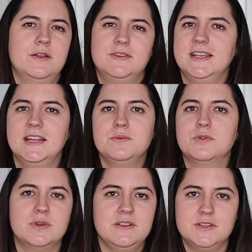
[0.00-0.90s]
I don't think
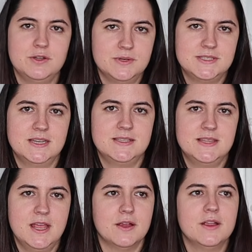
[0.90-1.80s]
anyone would even notice that it's
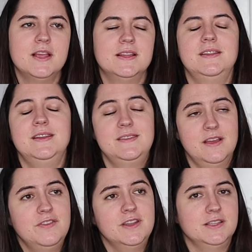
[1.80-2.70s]
there. They'd
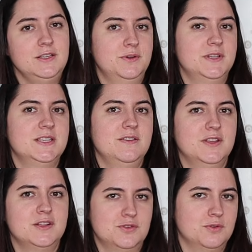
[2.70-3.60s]
definitely notice if
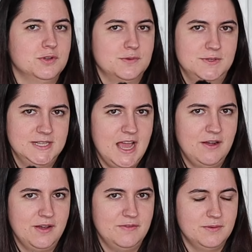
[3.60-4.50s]
the controllers were
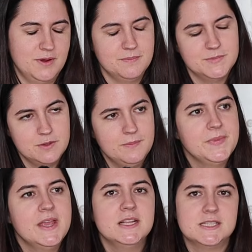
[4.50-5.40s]
scattered everywhere. So
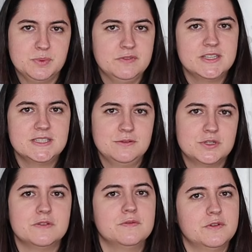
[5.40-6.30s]
it's a perfect
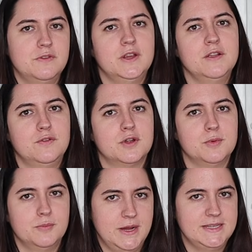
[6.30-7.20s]
solution for a very
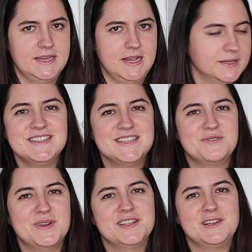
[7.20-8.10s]
affordable price tag. And a
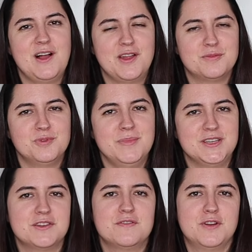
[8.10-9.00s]
quick little honorable
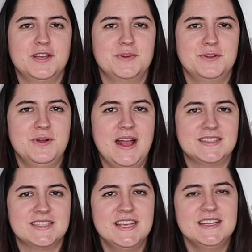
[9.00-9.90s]
mention for anyone who
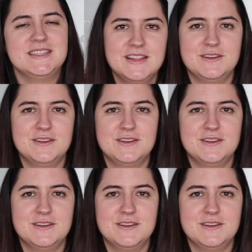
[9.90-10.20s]
has kids.